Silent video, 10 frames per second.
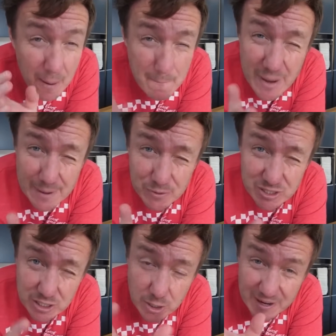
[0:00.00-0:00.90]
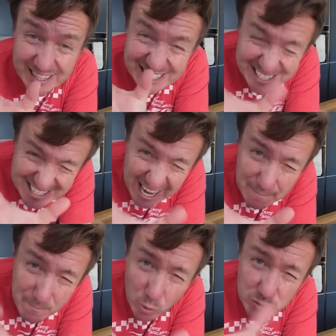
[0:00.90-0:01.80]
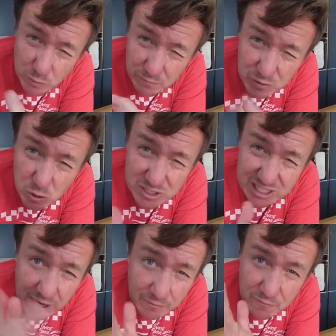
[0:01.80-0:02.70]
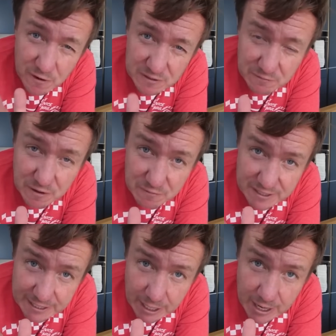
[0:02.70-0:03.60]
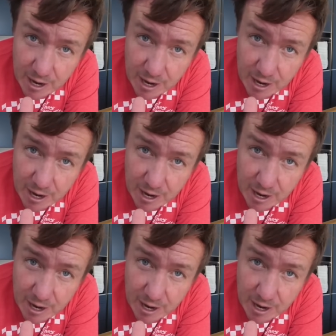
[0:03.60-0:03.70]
and maple syrup in the same bottle fused together 50-50,